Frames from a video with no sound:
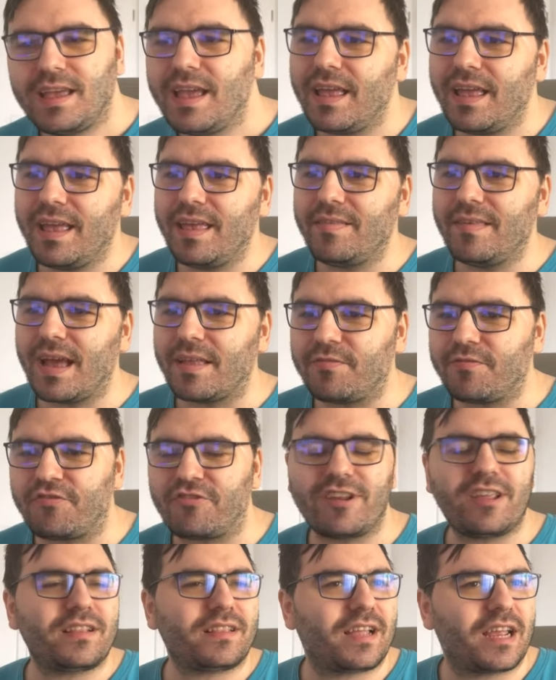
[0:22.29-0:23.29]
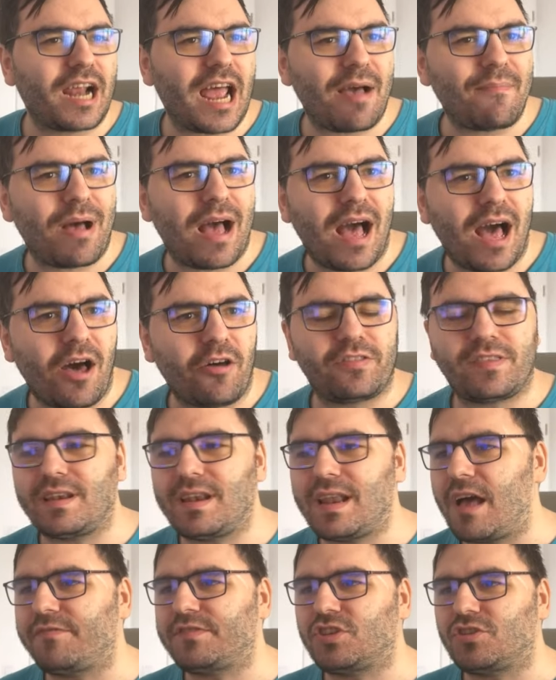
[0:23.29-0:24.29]
And that freaked grandma out
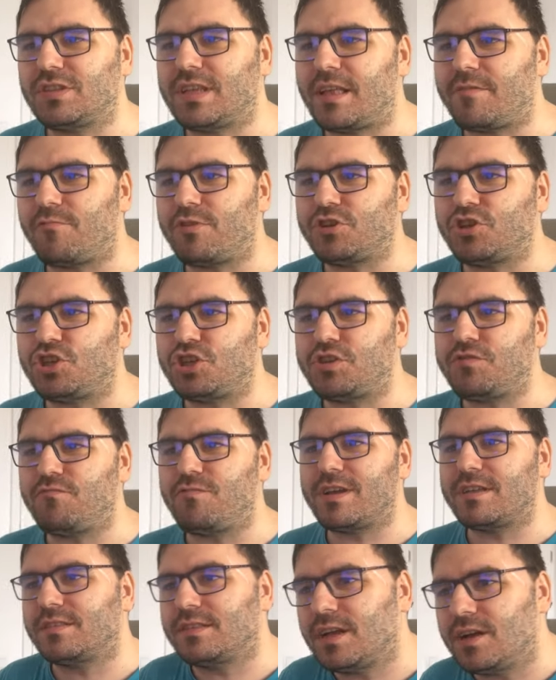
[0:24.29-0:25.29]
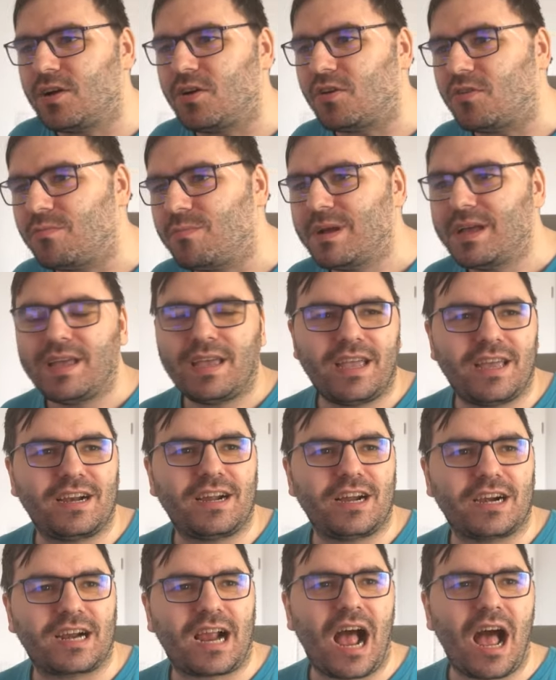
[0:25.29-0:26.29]
enough so that when she went home and
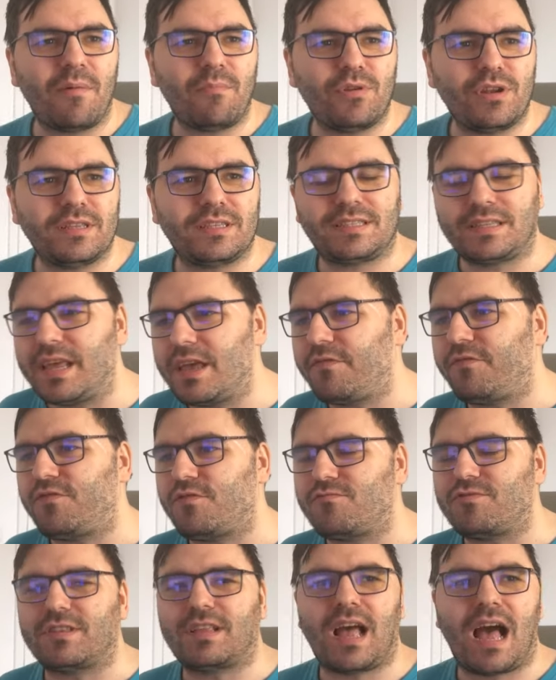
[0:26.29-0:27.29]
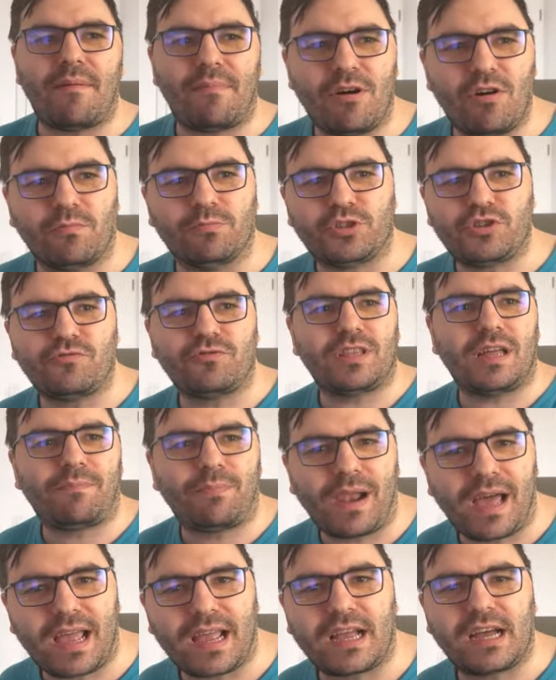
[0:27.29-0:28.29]
her communist nephew would come home, she would
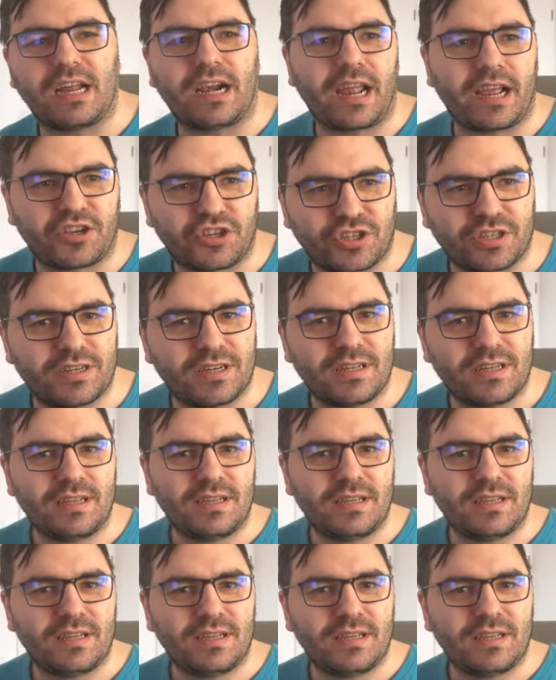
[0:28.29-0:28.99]
apply a correction.